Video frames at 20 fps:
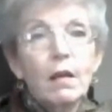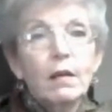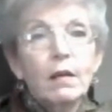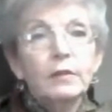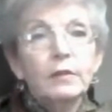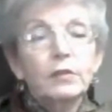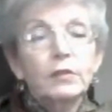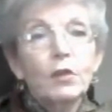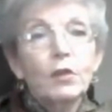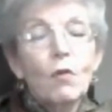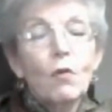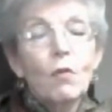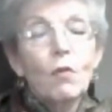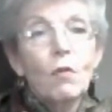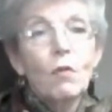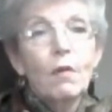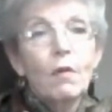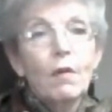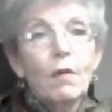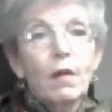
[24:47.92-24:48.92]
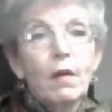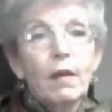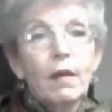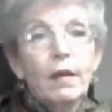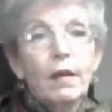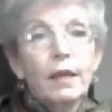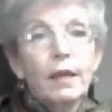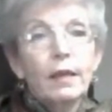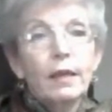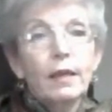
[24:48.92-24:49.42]
So
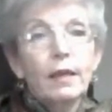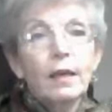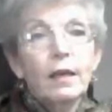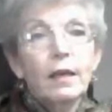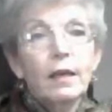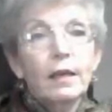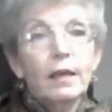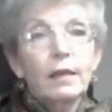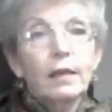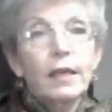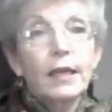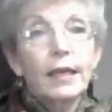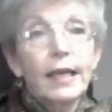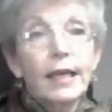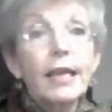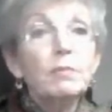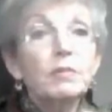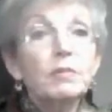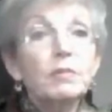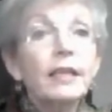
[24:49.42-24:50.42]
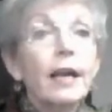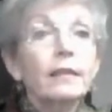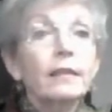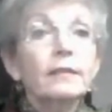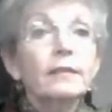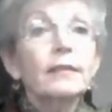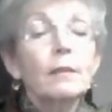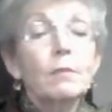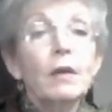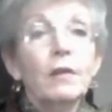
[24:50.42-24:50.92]
it keeps
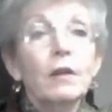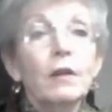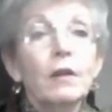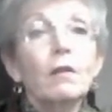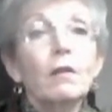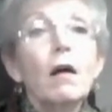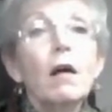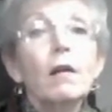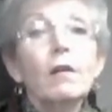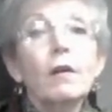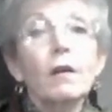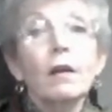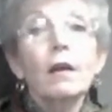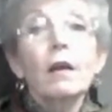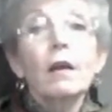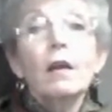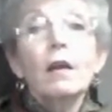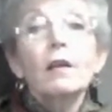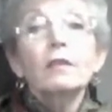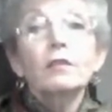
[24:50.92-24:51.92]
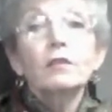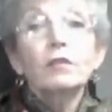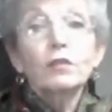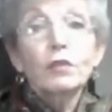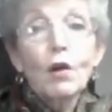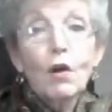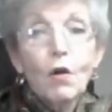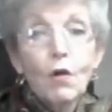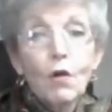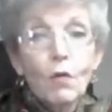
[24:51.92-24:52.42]
calcium in there longer.
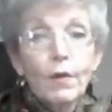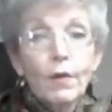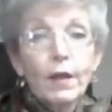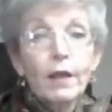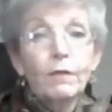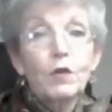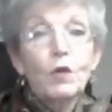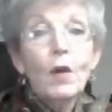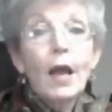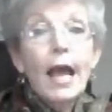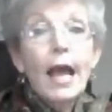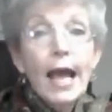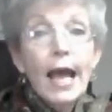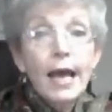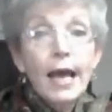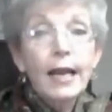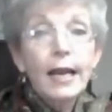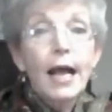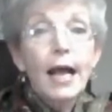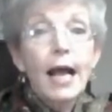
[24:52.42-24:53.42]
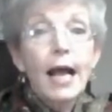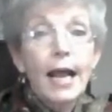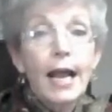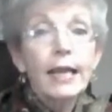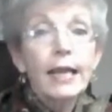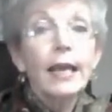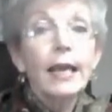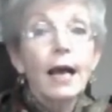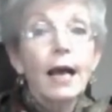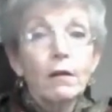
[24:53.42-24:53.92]
So if you had a high
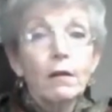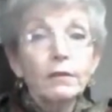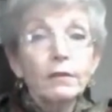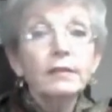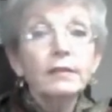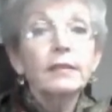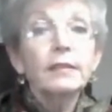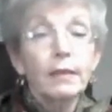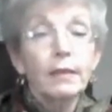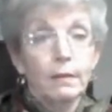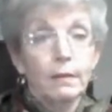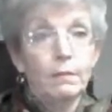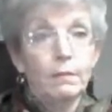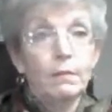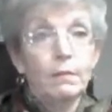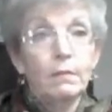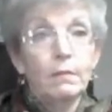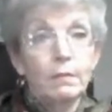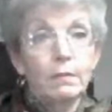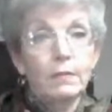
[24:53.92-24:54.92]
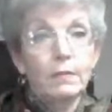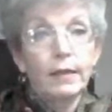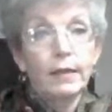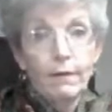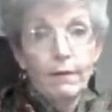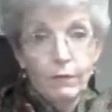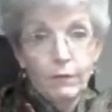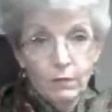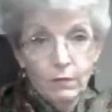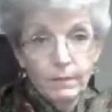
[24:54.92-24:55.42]
calcium
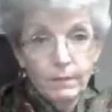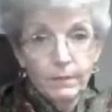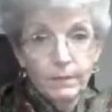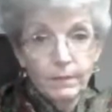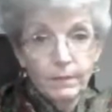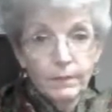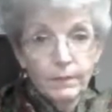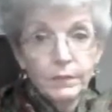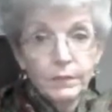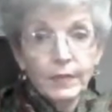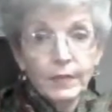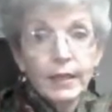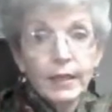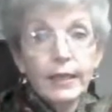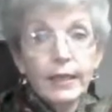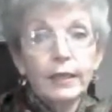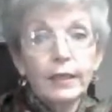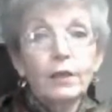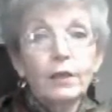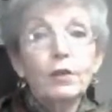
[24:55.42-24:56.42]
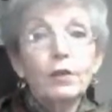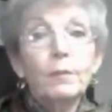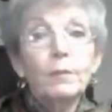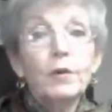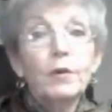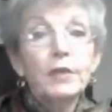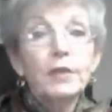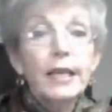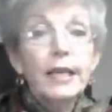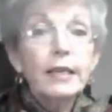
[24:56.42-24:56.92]
level, it could
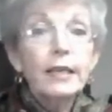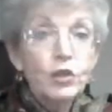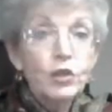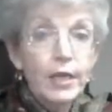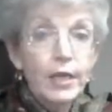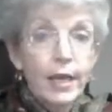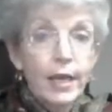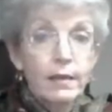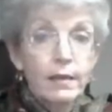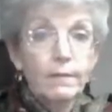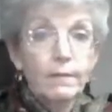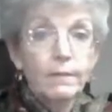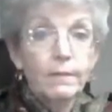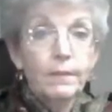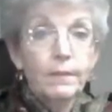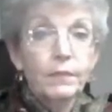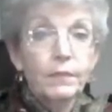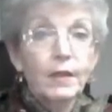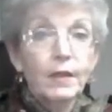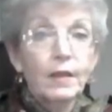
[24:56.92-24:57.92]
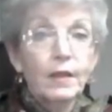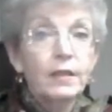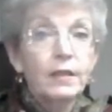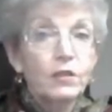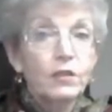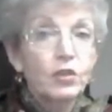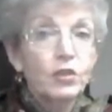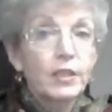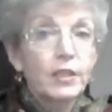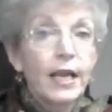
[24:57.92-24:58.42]
potentiate the
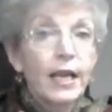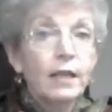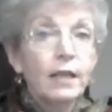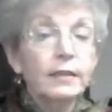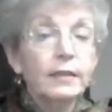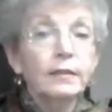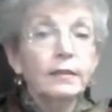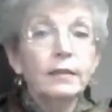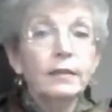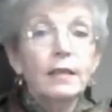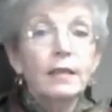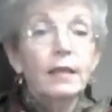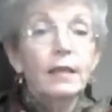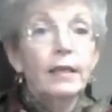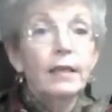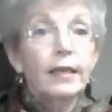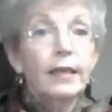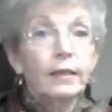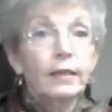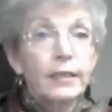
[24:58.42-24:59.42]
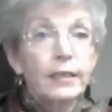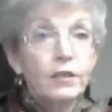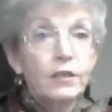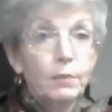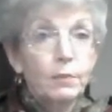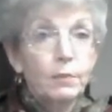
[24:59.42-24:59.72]
digitalis and lead to